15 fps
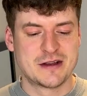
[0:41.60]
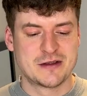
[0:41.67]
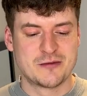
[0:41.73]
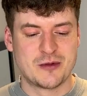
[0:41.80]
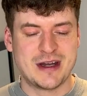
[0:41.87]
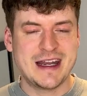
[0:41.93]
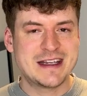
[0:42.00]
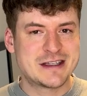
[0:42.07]

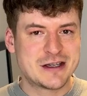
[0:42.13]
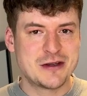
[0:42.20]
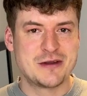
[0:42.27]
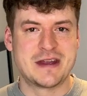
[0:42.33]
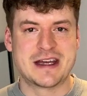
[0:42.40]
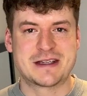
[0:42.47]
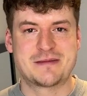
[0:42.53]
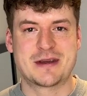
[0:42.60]
We need to do
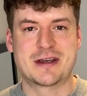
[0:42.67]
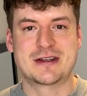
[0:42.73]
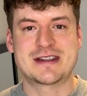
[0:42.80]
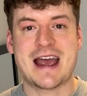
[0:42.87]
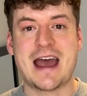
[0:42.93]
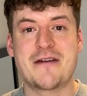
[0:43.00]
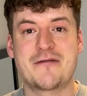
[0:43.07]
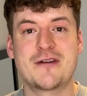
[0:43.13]
this because
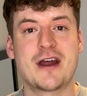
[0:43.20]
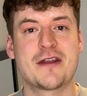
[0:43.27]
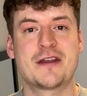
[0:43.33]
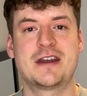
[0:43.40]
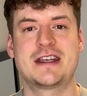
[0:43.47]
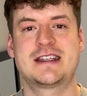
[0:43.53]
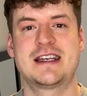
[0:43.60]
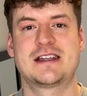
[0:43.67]
every other
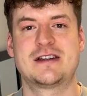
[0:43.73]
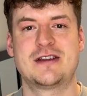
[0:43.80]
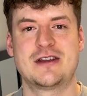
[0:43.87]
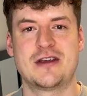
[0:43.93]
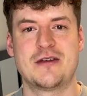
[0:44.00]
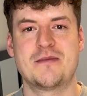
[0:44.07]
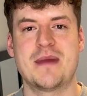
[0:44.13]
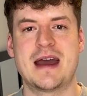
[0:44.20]
decision that
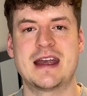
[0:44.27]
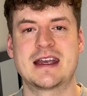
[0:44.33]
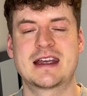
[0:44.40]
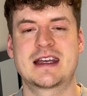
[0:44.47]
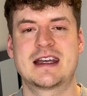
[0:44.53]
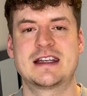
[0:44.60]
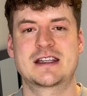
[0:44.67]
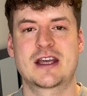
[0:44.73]
you
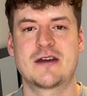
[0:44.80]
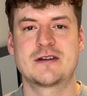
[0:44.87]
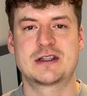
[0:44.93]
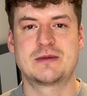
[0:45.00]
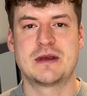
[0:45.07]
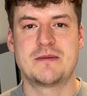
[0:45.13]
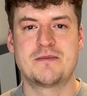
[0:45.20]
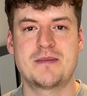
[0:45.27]
make is going
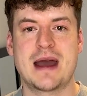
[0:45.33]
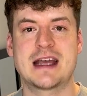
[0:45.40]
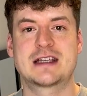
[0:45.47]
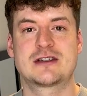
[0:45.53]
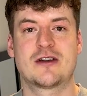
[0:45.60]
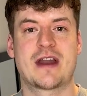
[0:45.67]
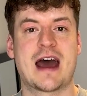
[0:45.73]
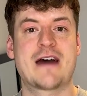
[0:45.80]
to be
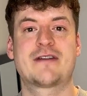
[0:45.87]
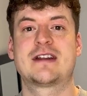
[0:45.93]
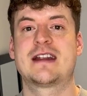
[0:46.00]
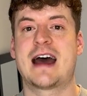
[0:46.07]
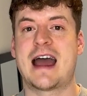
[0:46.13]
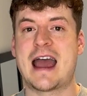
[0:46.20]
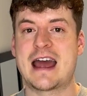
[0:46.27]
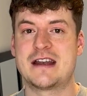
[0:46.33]
based on having
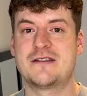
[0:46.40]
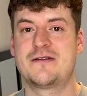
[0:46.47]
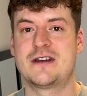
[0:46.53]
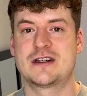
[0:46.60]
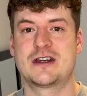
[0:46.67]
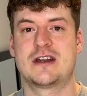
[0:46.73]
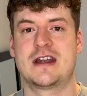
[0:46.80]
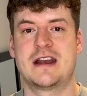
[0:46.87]
that end
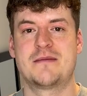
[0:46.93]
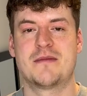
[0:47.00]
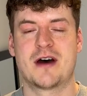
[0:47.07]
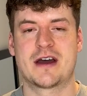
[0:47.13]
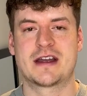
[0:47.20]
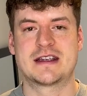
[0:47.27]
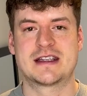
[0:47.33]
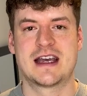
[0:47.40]
vision in
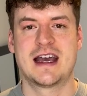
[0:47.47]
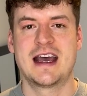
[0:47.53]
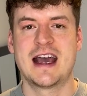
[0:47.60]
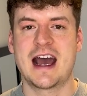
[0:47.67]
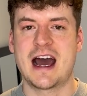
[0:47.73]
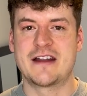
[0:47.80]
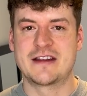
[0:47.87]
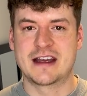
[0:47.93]
mind.
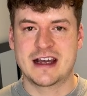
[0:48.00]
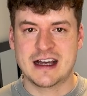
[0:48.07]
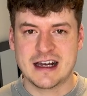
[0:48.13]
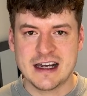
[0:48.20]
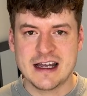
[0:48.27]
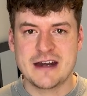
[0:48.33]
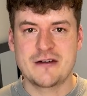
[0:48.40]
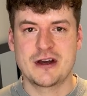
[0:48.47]
And the
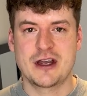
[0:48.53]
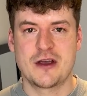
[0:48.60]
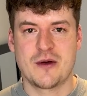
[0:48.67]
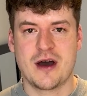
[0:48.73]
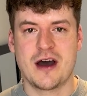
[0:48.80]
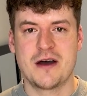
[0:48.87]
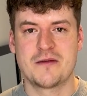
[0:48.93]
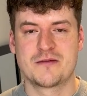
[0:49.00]
clearer you
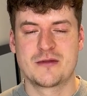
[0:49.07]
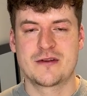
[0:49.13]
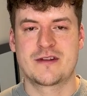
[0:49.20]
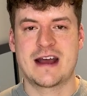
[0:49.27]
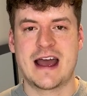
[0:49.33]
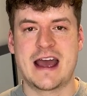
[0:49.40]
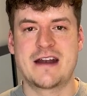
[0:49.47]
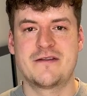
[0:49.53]
are with
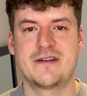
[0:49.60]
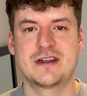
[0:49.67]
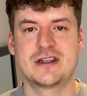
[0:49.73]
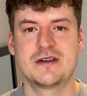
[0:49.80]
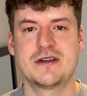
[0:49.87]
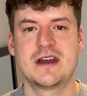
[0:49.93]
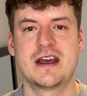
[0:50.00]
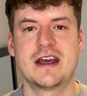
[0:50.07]
that end
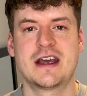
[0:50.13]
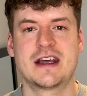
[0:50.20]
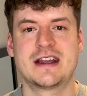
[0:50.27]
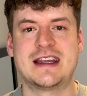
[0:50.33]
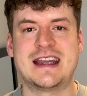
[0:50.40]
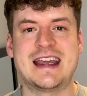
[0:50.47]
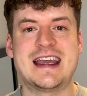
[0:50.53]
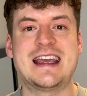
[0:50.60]
vision,
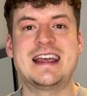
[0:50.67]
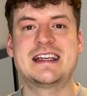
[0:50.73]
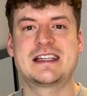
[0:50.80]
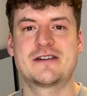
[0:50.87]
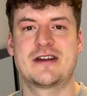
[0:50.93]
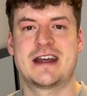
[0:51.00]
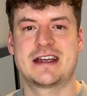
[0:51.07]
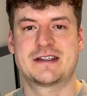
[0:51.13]
the
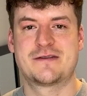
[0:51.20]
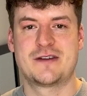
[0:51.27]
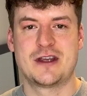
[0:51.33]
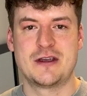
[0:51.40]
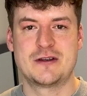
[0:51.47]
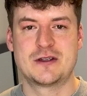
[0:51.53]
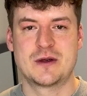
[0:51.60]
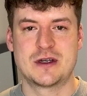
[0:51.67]
easier it is for
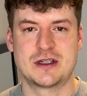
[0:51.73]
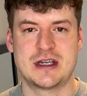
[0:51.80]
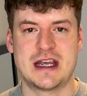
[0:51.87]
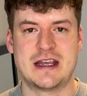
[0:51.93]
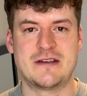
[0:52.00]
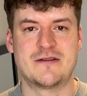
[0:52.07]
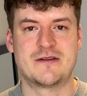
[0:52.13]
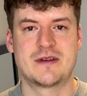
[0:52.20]
you to
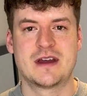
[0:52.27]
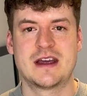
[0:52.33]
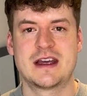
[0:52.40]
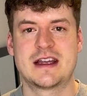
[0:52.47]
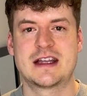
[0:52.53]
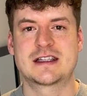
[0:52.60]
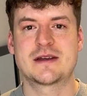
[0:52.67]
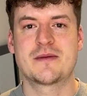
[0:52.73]
achieve.
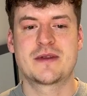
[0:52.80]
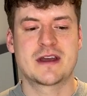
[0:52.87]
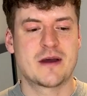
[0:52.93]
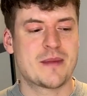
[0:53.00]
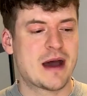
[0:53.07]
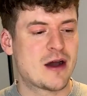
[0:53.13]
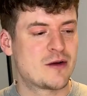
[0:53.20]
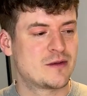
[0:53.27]
There's something
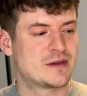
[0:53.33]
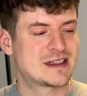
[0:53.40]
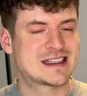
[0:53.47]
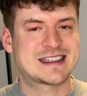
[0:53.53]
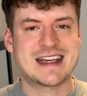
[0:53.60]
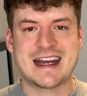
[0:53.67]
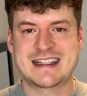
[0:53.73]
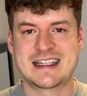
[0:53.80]
about
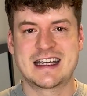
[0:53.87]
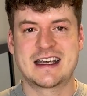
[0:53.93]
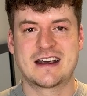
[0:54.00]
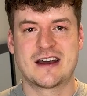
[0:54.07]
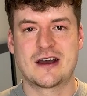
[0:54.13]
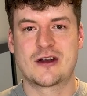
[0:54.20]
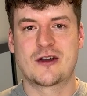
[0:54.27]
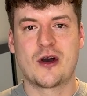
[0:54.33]
setting
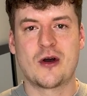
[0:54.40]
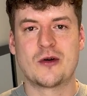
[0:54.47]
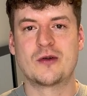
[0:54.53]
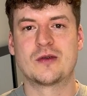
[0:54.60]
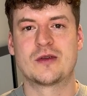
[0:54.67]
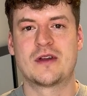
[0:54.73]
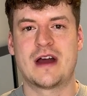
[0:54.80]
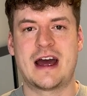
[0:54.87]
a
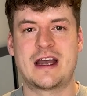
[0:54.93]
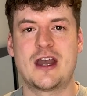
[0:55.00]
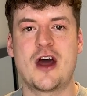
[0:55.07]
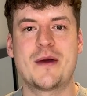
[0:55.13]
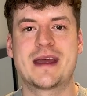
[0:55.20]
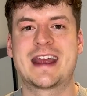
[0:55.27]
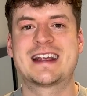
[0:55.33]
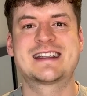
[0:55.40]
goal and
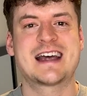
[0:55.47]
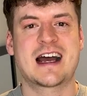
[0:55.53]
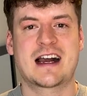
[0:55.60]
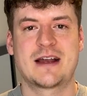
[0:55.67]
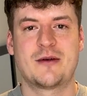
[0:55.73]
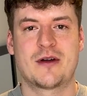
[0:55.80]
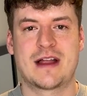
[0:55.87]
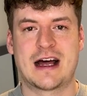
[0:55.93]
knowing
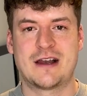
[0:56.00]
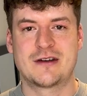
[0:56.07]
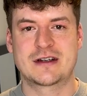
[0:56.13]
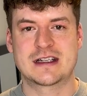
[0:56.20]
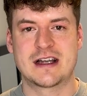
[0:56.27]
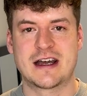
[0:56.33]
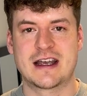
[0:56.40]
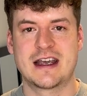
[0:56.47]
exactly what that
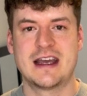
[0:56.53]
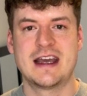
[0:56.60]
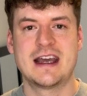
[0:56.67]
looks like.